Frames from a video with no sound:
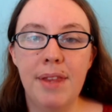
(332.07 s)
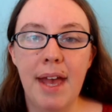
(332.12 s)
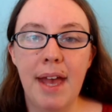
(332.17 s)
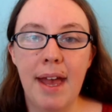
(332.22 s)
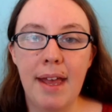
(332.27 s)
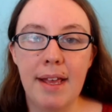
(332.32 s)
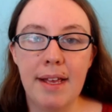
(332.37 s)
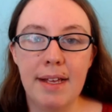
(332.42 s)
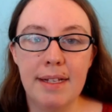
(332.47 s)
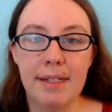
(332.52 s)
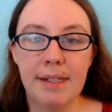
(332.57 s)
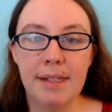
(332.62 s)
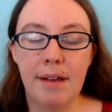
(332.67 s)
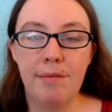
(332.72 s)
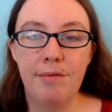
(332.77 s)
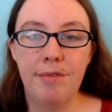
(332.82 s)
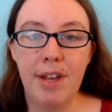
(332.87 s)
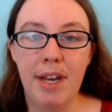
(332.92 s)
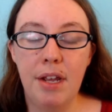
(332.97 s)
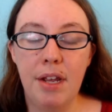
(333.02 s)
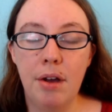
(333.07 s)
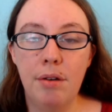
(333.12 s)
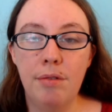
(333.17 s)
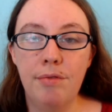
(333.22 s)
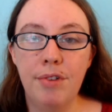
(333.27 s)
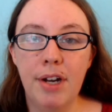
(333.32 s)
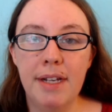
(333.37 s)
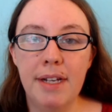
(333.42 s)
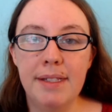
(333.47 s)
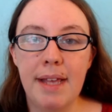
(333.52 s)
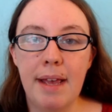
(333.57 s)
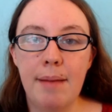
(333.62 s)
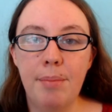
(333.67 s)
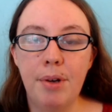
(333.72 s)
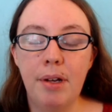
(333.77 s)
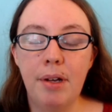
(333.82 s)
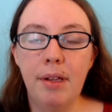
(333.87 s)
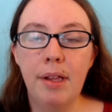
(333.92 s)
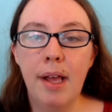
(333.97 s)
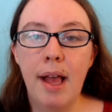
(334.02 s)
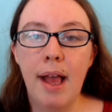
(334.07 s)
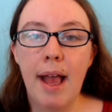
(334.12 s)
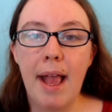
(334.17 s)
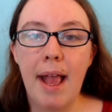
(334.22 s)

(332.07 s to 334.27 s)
that is a video, for example,